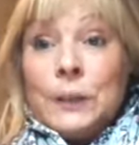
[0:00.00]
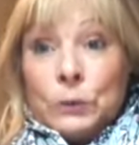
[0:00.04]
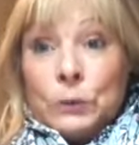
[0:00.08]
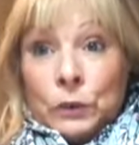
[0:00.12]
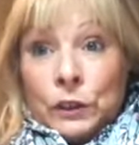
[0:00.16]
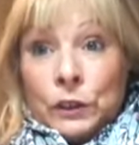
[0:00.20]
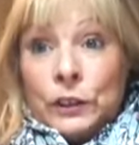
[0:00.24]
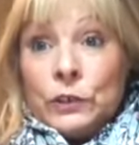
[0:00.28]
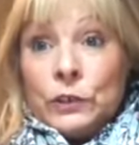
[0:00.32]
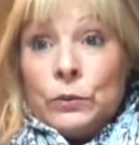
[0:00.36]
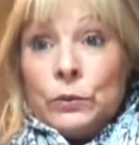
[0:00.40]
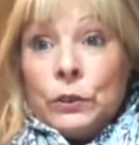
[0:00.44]

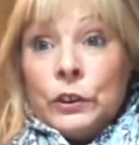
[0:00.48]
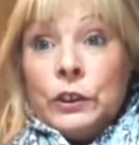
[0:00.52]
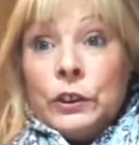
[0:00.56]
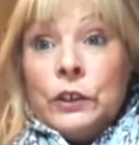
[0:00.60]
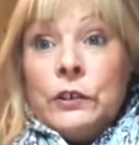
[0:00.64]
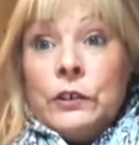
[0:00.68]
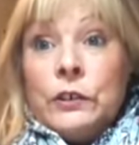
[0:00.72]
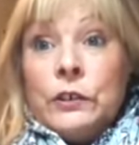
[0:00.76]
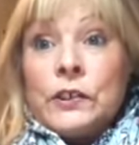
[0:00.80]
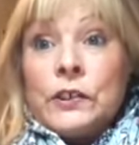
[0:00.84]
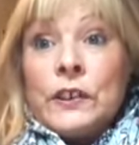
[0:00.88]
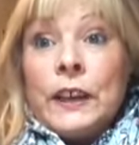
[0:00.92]
one is what
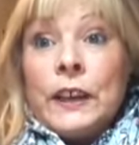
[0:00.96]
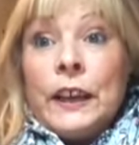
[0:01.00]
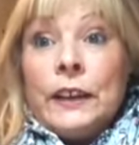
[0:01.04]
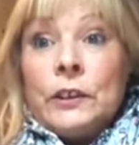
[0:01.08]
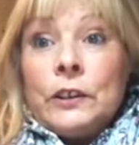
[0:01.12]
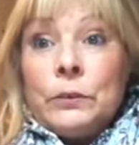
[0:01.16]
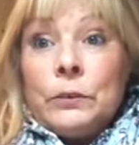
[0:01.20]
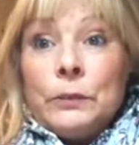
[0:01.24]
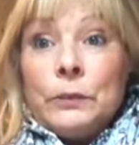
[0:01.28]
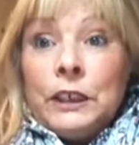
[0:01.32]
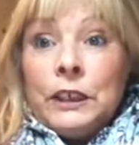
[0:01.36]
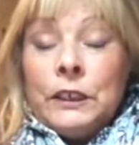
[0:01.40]
you said. I
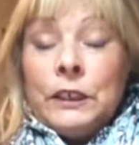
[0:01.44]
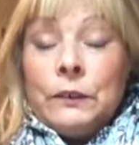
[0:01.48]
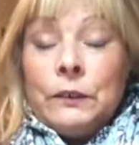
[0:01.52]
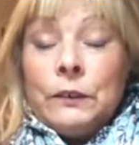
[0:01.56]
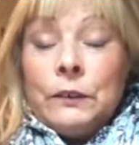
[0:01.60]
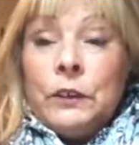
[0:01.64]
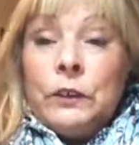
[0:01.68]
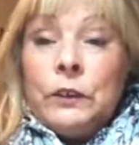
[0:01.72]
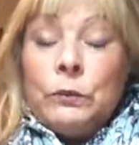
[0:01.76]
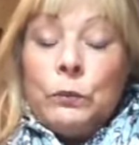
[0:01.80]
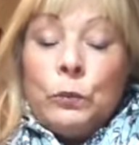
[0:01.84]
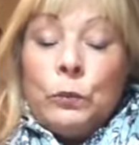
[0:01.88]
mean, if mm.
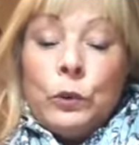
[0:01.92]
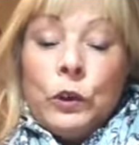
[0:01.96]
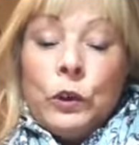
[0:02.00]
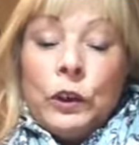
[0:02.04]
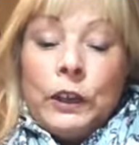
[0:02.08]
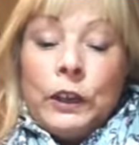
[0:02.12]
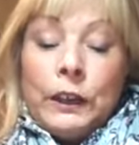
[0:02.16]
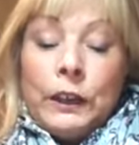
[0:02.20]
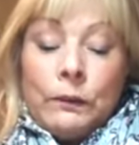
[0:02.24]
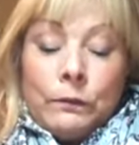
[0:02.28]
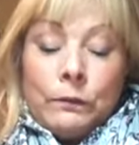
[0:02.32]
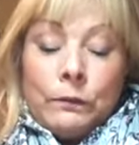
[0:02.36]
you're
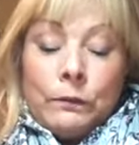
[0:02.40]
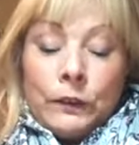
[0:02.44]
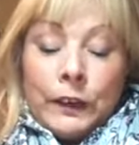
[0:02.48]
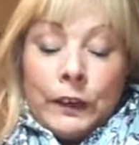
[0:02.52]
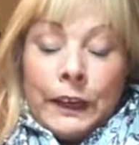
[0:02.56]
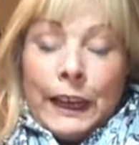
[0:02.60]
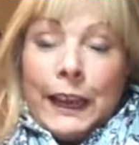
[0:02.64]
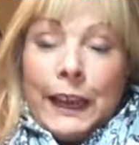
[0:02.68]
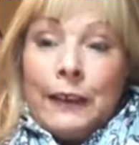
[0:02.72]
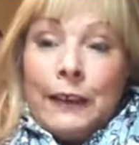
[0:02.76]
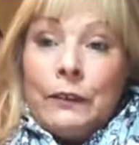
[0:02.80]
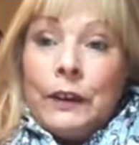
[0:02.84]
working for
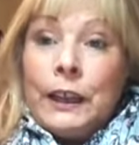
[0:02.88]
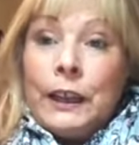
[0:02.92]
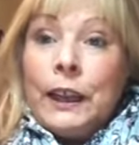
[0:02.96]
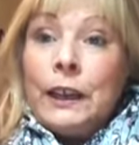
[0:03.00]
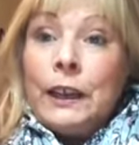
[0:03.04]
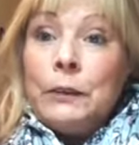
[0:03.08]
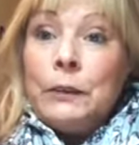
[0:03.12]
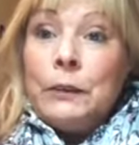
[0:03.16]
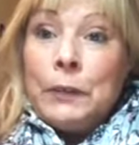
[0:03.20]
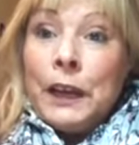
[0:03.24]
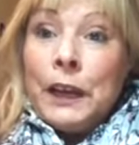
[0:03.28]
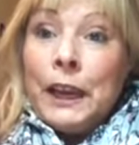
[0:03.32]
an hour and
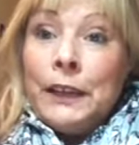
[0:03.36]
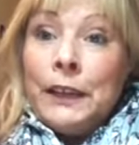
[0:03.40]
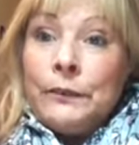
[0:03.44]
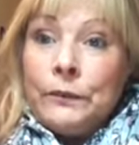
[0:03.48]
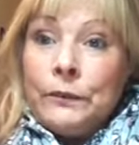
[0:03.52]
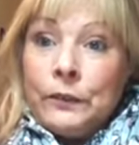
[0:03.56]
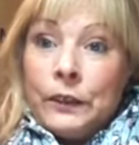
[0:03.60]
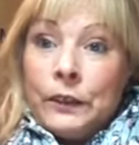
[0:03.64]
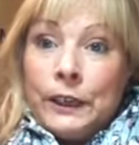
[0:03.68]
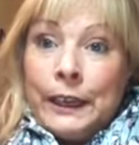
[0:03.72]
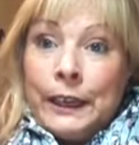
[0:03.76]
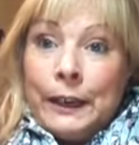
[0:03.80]
getting
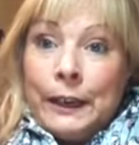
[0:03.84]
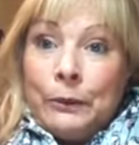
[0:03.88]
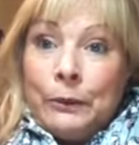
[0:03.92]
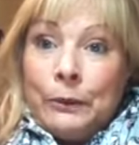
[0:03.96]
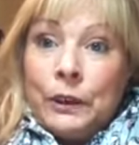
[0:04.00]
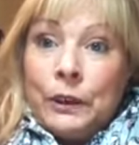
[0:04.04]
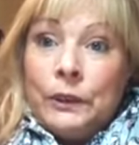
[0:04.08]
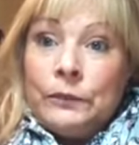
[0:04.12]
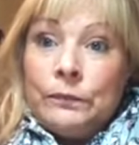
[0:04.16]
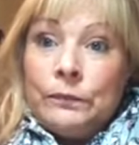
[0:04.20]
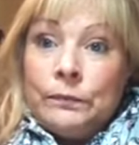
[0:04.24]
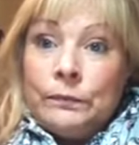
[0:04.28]
paid for an
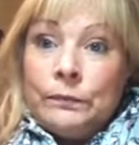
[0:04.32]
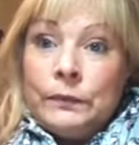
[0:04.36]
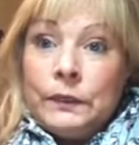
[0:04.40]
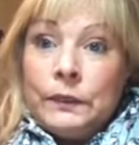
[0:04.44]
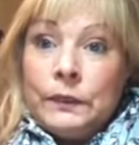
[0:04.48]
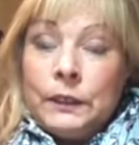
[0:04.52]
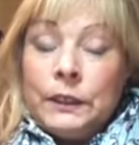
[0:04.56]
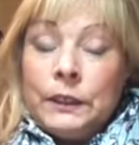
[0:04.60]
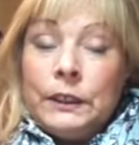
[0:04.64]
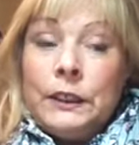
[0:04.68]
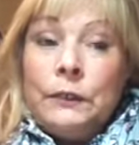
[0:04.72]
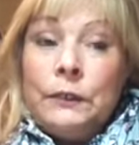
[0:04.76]
hour,
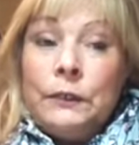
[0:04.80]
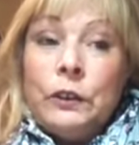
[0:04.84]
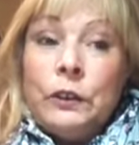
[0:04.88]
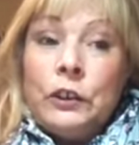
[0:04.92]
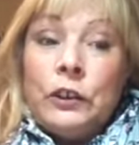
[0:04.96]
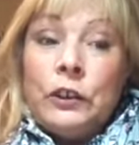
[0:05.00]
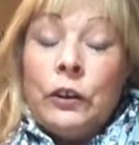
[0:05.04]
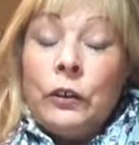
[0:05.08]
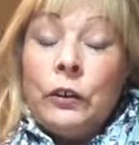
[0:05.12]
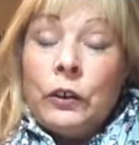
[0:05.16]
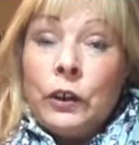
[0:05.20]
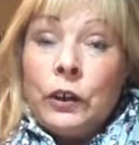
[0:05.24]
and if yeah.
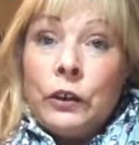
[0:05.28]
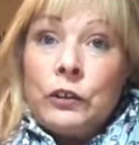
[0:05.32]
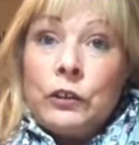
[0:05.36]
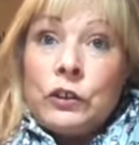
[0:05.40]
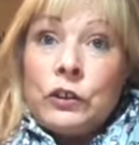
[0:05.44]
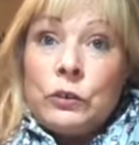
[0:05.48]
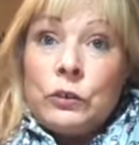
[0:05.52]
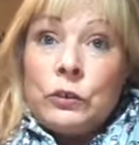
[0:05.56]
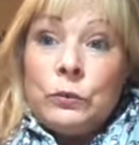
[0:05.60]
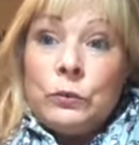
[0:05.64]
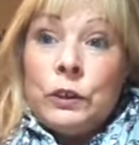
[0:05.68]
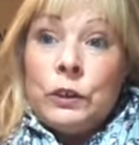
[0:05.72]
you don't go
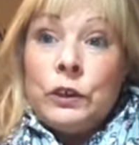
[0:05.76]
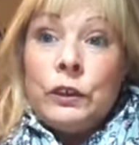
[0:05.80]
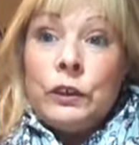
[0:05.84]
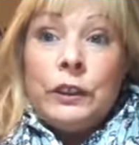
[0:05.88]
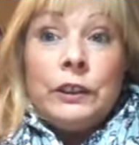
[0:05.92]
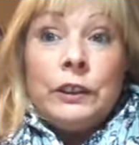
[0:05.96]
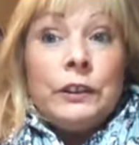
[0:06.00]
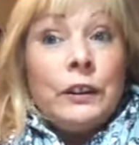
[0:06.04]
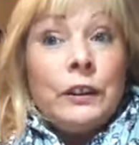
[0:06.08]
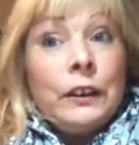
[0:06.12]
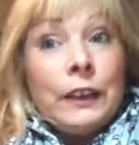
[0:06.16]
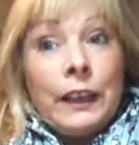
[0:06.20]
to work,
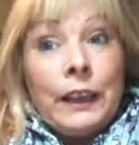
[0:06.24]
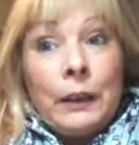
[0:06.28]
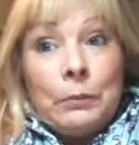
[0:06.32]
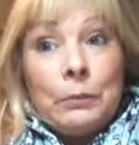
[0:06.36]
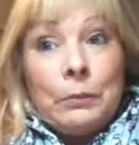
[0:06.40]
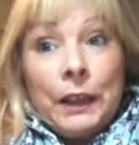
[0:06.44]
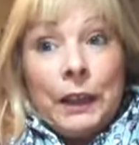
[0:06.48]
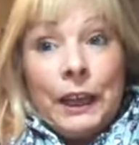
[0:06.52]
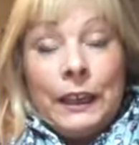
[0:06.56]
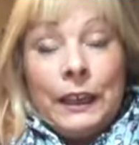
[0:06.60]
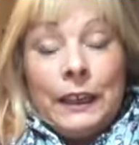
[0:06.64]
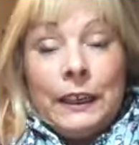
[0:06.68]
you don't
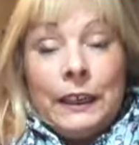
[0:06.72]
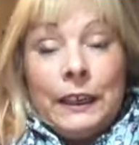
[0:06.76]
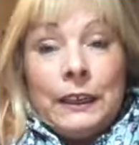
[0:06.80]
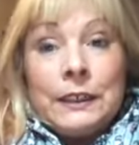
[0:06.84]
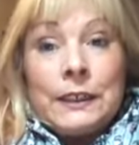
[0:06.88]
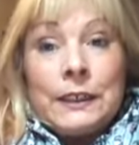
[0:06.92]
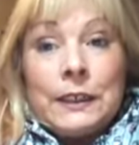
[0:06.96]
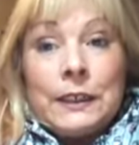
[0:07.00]
get paid.